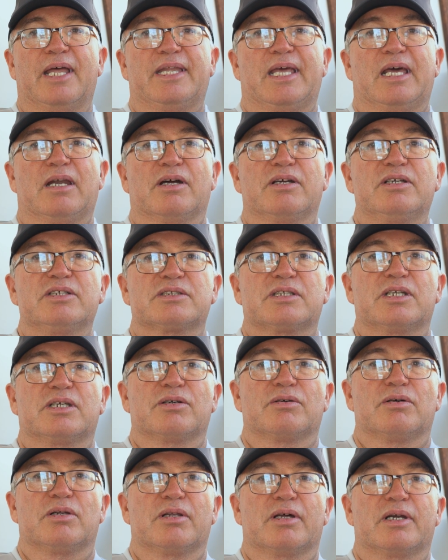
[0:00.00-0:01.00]
and then I used to
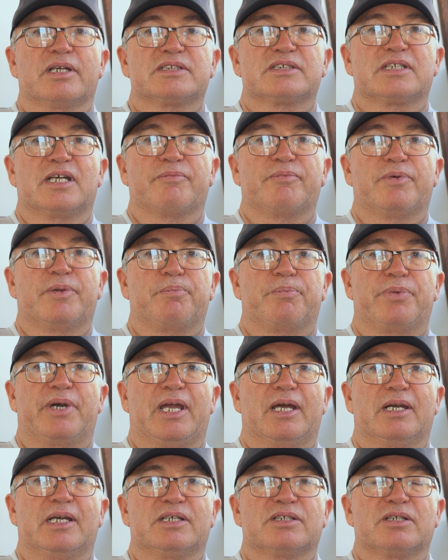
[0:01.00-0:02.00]
do a lot of stuff with
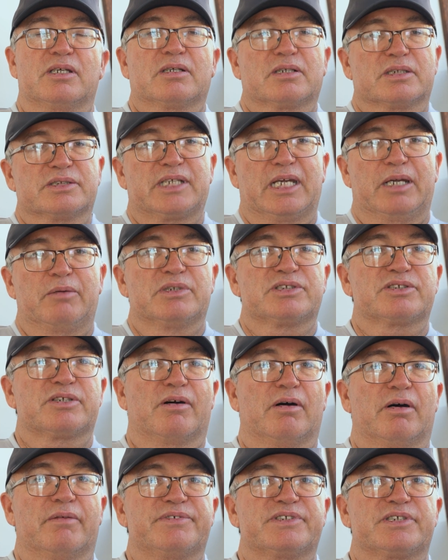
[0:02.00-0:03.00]
Brownie too, because he was
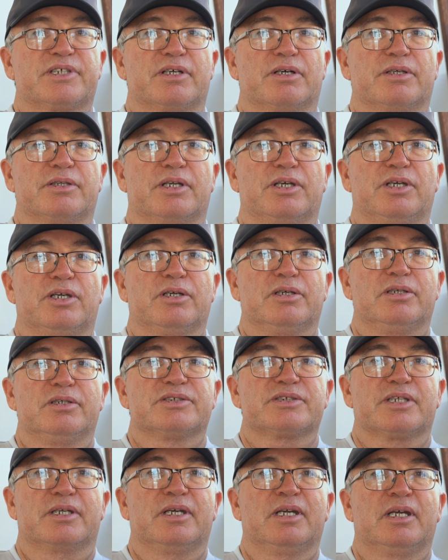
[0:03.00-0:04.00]
obviously on the
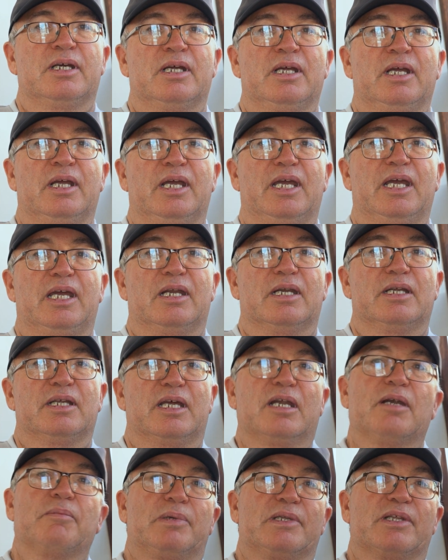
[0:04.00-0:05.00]
news, and
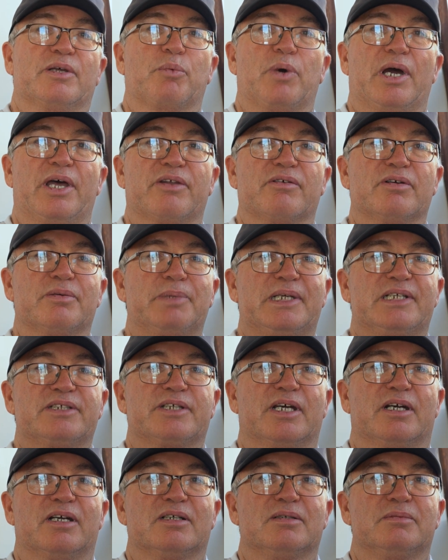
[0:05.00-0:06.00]
the weather would be
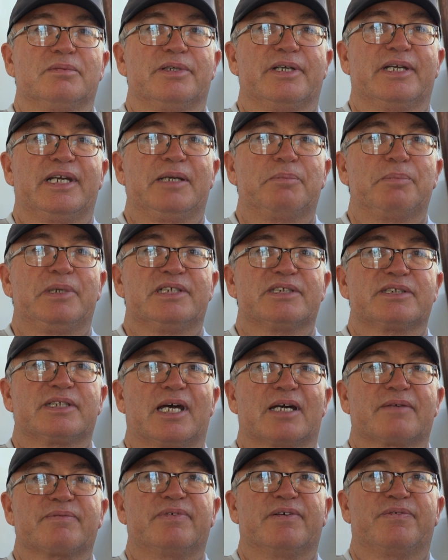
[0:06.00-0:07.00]
terrible, and he'd be
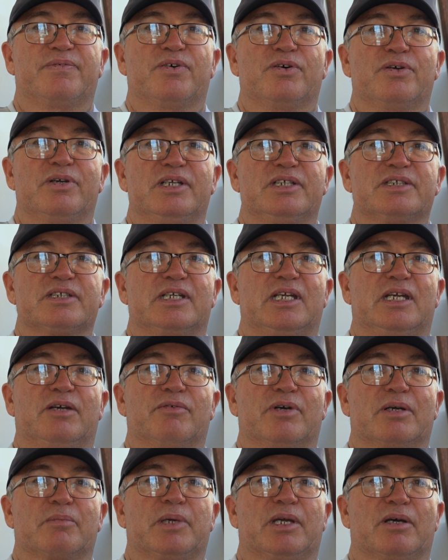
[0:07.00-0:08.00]
stuck for footage, and
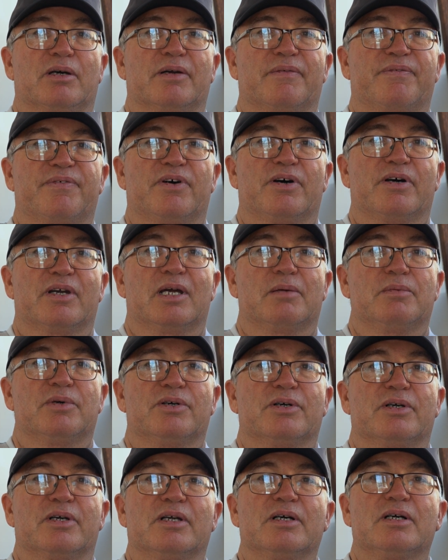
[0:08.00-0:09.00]
he'd ring me on a Friday
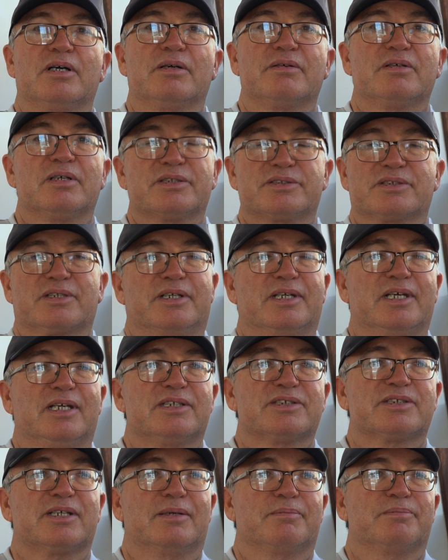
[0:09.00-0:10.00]
morning, oh Ross, I
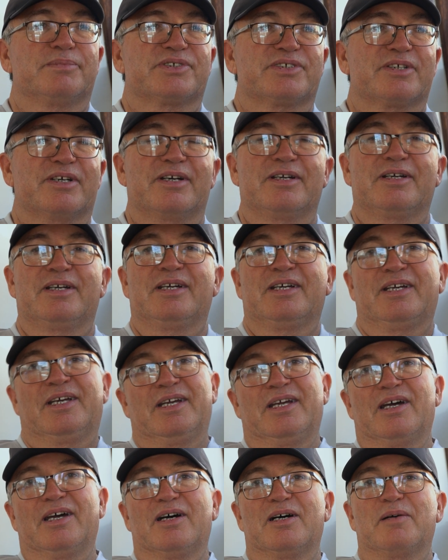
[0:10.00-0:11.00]
need something. So
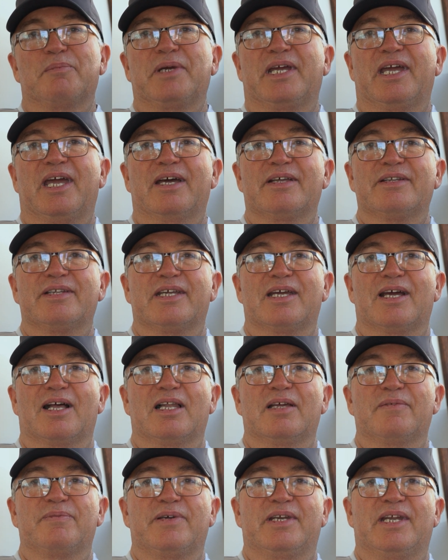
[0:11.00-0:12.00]
I'd be out in the
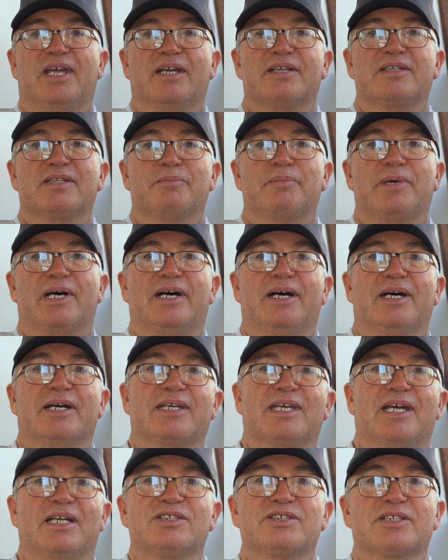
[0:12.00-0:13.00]
elephant, out to the bar,
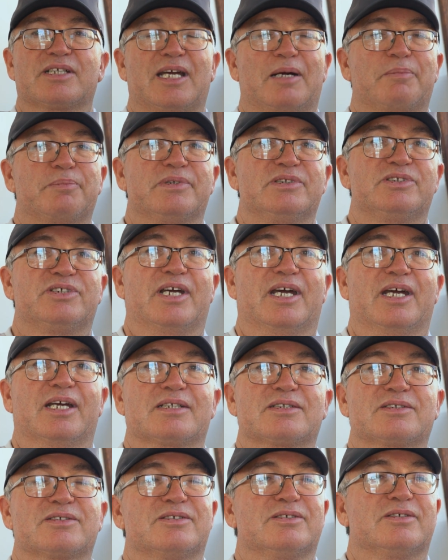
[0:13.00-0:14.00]
catch a couple of
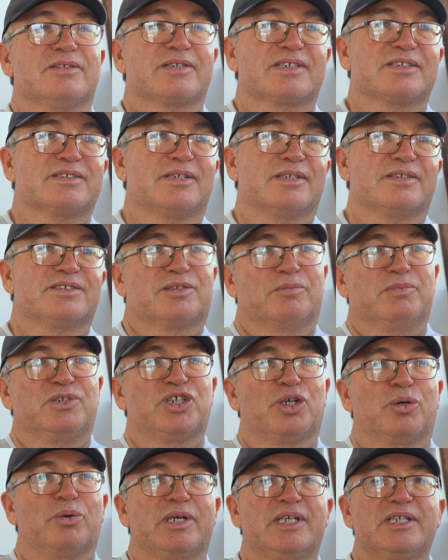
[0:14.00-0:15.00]
jacks or some
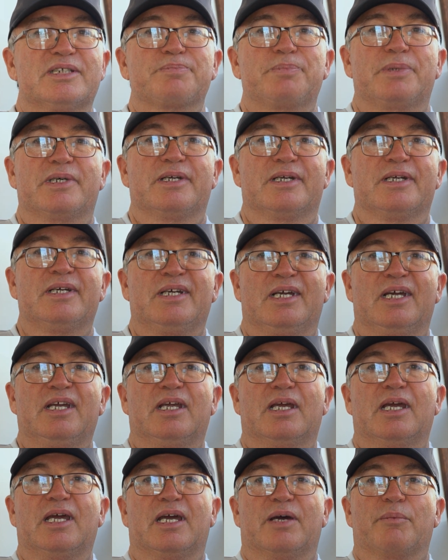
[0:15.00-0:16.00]
dewies. But
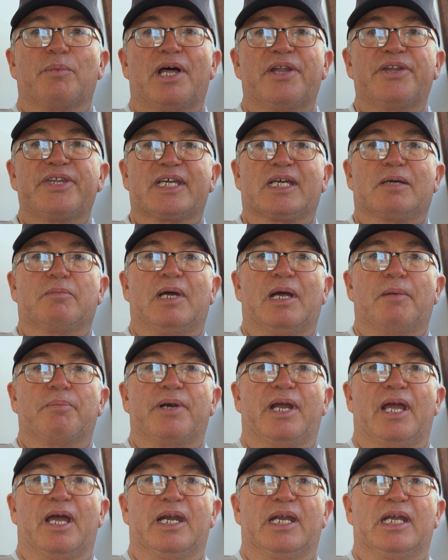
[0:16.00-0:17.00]
yeah, one thing about
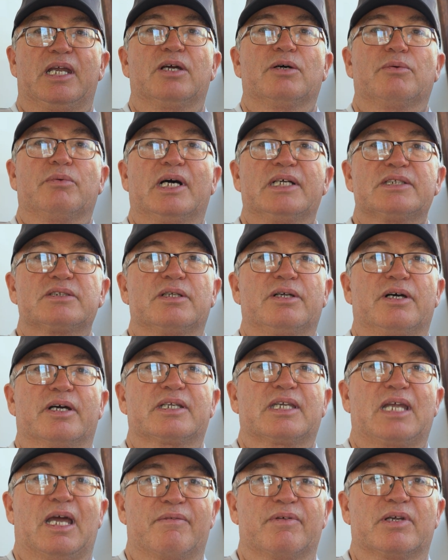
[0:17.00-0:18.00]
Brownie, he always
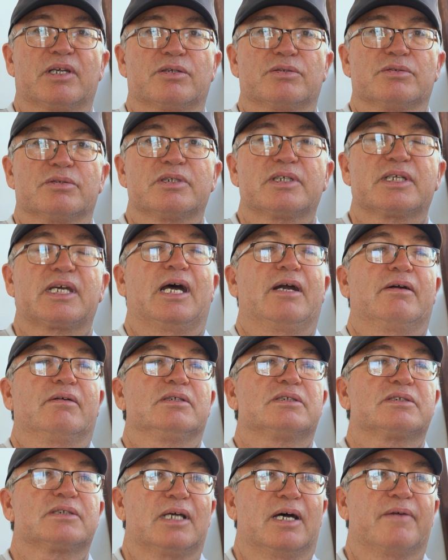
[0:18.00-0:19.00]
liked having good
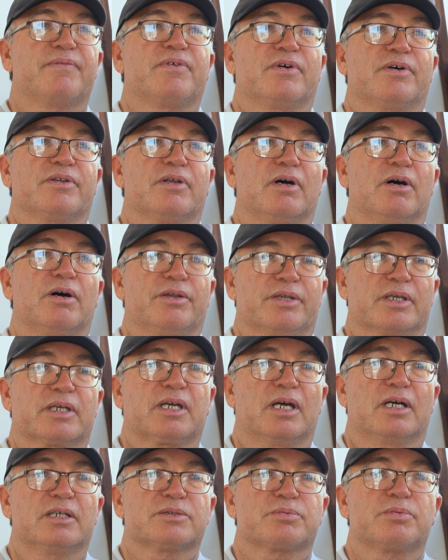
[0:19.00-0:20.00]
current stuff on the
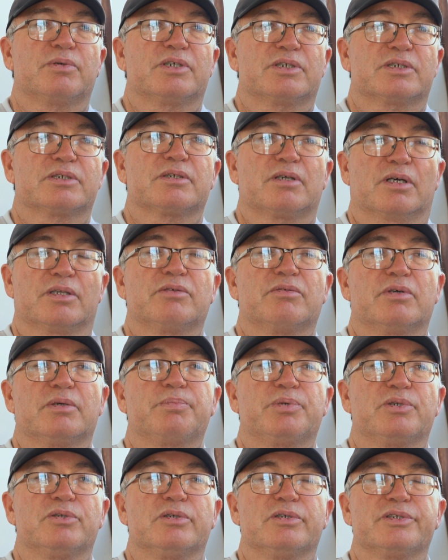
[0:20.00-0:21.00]
Coastwatch, on the
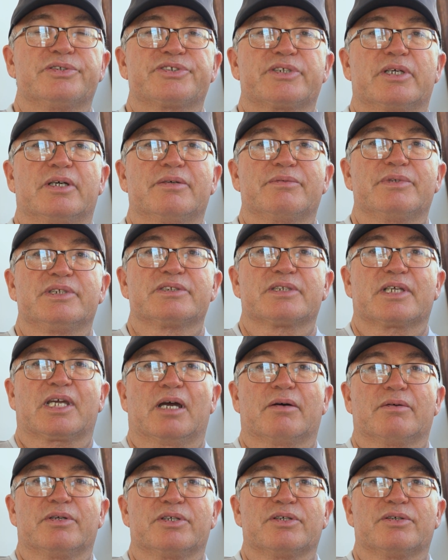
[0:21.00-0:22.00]
report. So we used to
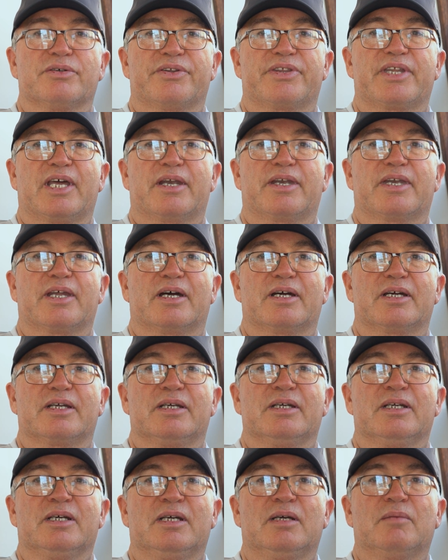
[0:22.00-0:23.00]
go and do it that day
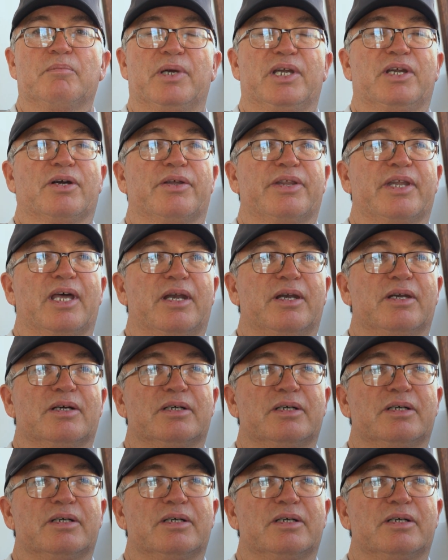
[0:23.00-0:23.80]
and be on that